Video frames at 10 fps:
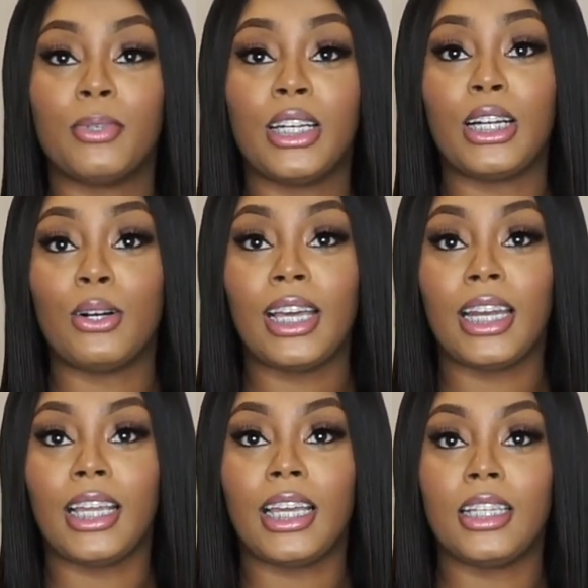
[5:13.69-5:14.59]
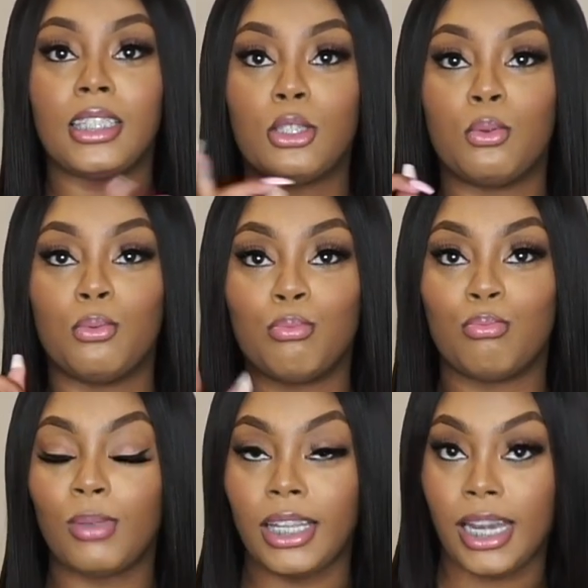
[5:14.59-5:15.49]
we're gonna go ahead and get into
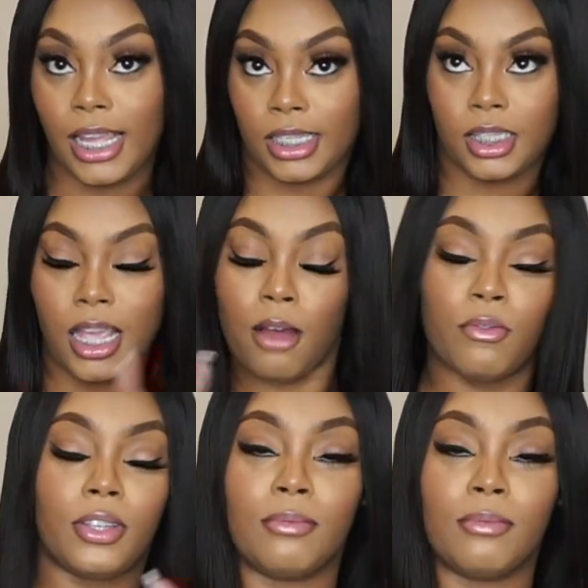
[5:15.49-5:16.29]
the next outfit